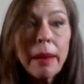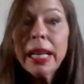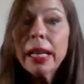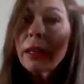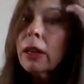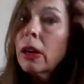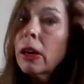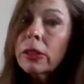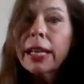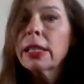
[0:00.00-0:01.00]
I mean,
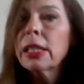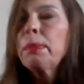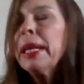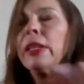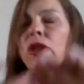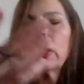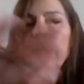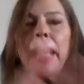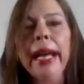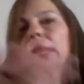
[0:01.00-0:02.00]
or take speech or
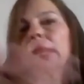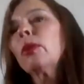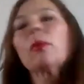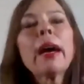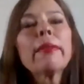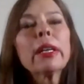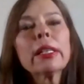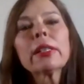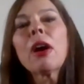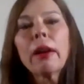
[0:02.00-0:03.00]
debate or whatever
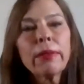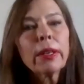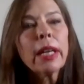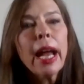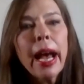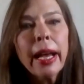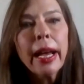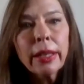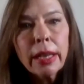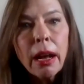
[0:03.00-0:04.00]
is offered
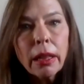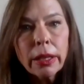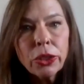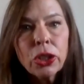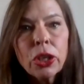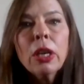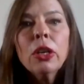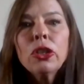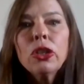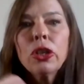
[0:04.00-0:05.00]
at the college
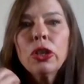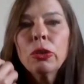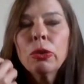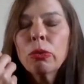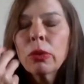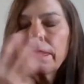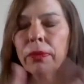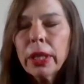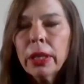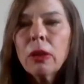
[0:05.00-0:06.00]
to,
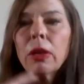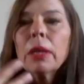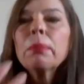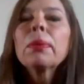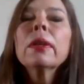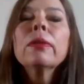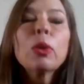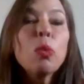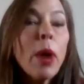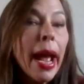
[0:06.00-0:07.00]
you know, improve
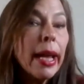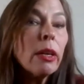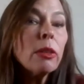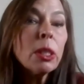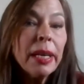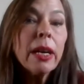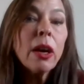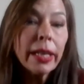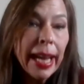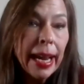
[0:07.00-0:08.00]
the way you speak
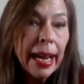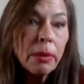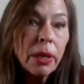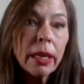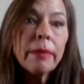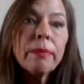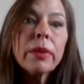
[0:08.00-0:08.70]
on camera.